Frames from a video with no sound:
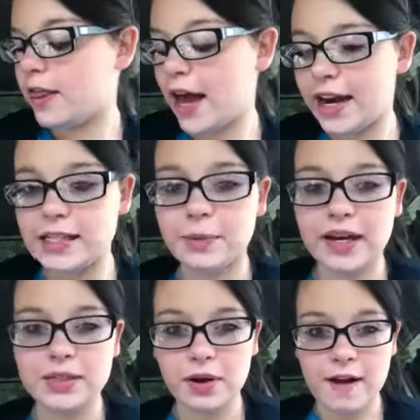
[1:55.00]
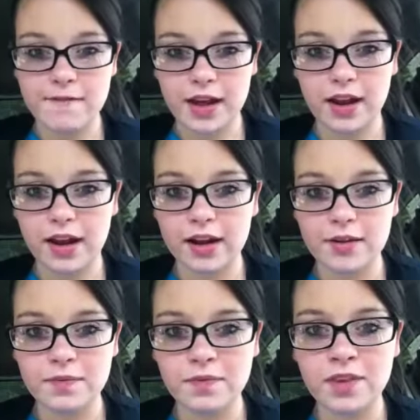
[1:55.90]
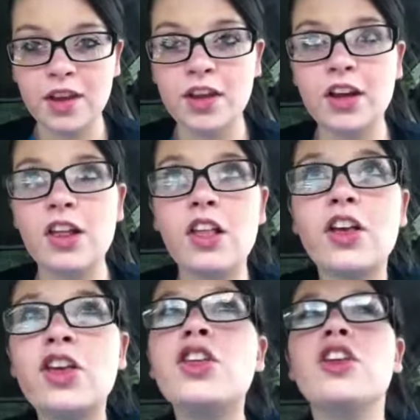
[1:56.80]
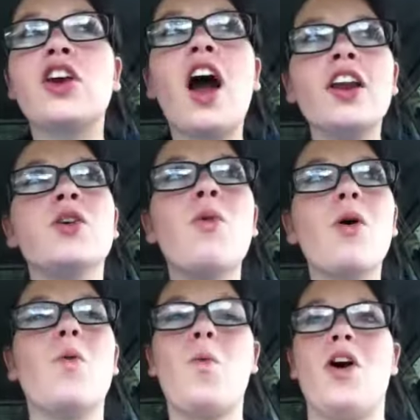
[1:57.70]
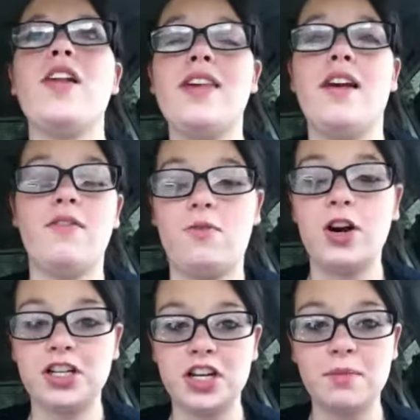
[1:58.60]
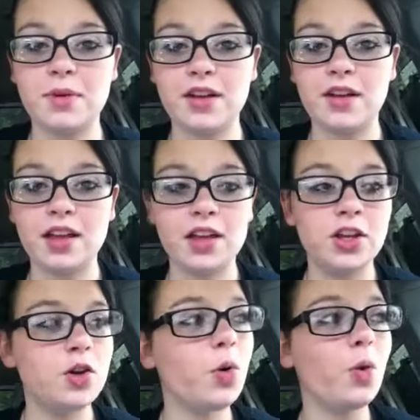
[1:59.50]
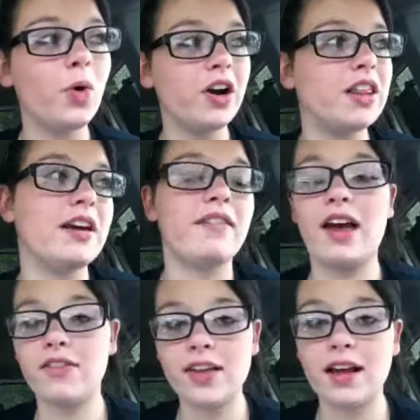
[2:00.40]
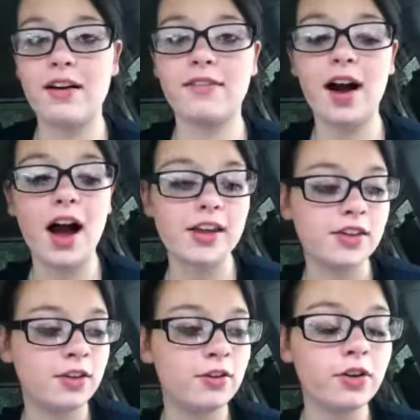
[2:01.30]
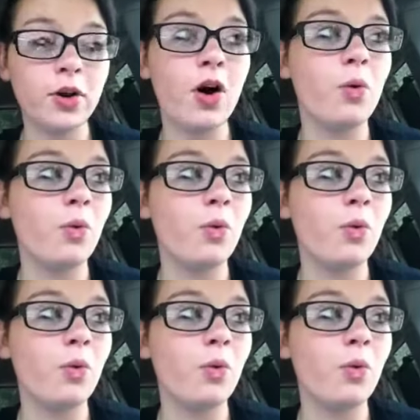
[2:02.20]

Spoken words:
That explains what I'm feeling. God, you are worthy of worship. You are worthy of everything I've got. You are